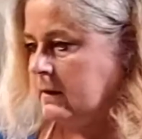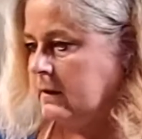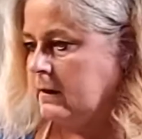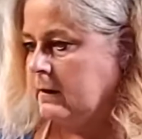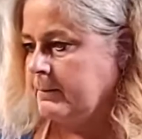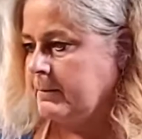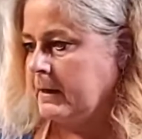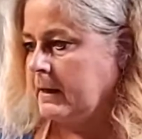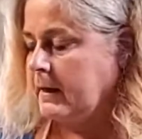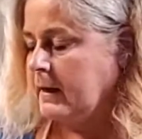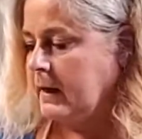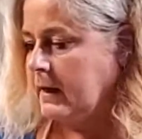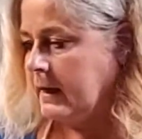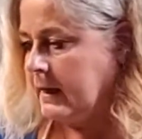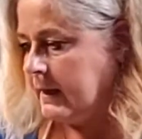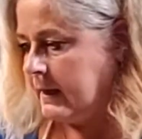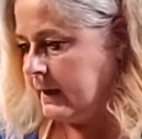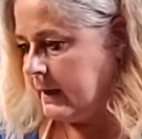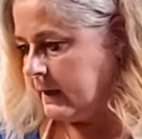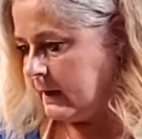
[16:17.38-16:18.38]

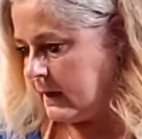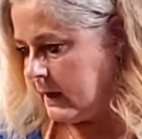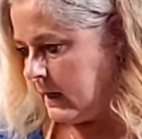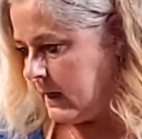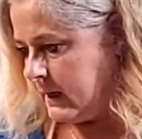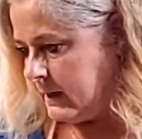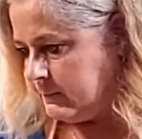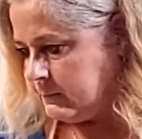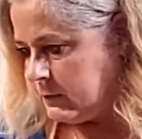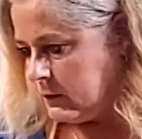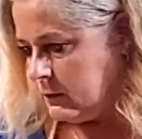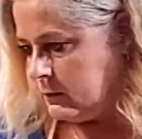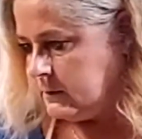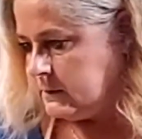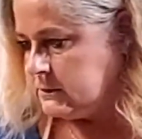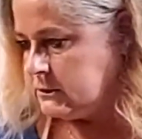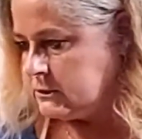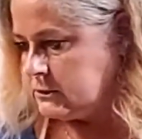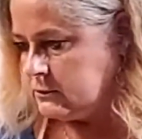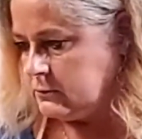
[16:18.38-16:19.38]
But I'm
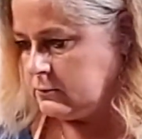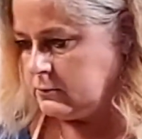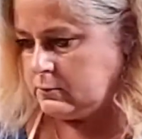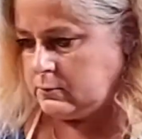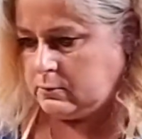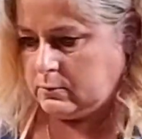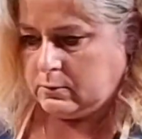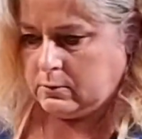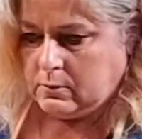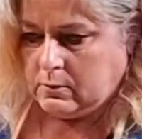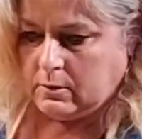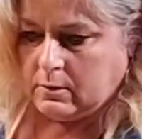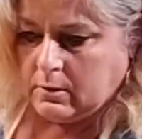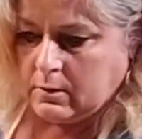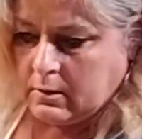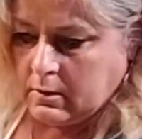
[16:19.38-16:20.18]
going to